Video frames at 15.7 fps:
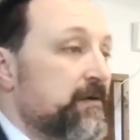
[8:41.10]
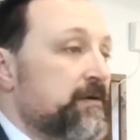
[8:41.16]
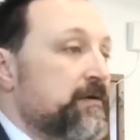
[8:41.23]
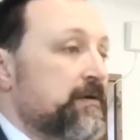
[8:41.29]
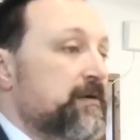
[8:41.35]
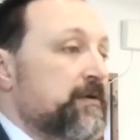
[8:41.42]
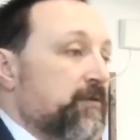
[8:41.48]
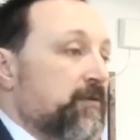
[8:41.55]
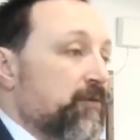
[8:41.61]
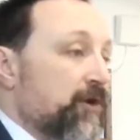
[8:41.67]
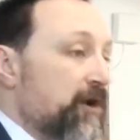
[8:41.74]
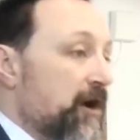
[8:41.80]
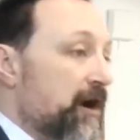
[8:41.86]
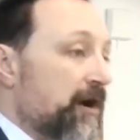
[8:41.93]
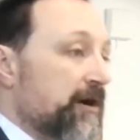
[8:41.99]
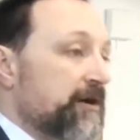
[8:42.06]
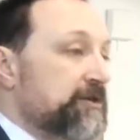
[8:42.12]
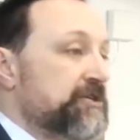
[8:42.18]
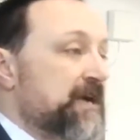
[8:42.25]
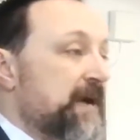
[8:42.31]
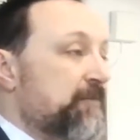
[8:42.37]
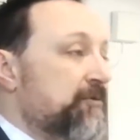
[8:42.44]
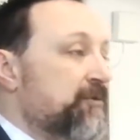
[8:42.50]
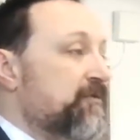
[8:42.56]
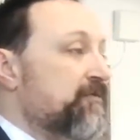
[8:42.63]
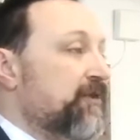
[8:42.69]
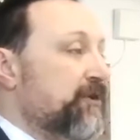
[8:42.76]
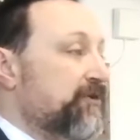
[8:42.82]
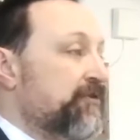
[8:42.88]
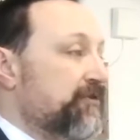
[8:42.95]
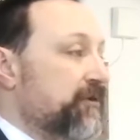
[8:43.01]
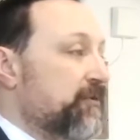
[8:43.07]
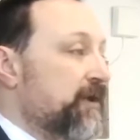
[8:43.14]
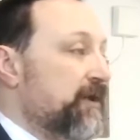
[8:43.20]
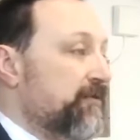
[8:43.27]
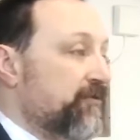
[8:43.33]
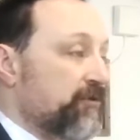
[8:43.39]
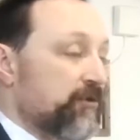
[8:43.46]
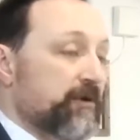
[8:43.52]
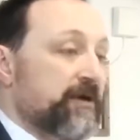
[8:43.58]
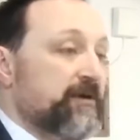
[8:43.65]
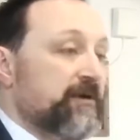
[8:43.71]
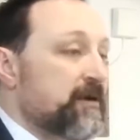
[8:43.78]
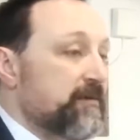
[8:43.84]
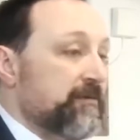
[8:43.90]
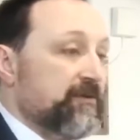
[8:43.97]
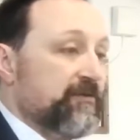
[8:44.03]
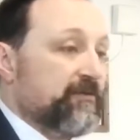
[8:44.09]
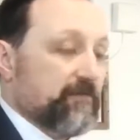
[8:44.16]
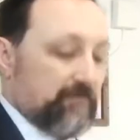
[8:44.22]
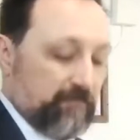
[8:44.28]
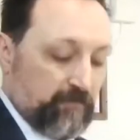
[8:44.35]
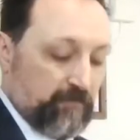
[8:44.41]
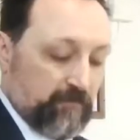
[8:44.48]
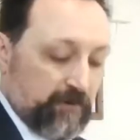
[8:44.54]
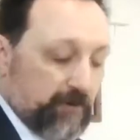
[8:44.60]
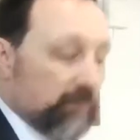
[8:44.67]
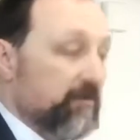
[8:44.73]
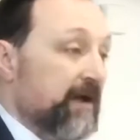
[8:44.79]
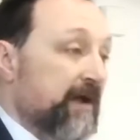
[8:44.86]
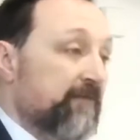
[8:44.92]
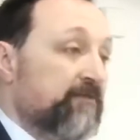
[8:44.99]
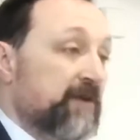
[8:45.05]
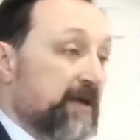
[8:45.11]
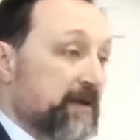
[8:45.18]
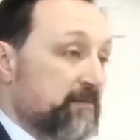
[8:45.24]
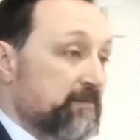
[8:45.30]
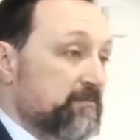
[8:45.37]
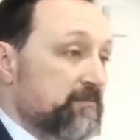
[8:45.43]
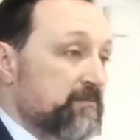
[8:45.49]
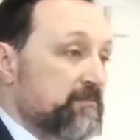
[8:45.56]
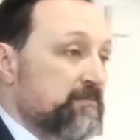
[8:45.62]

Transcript: that we're not going to chapter and verse our way through it because we don't have time.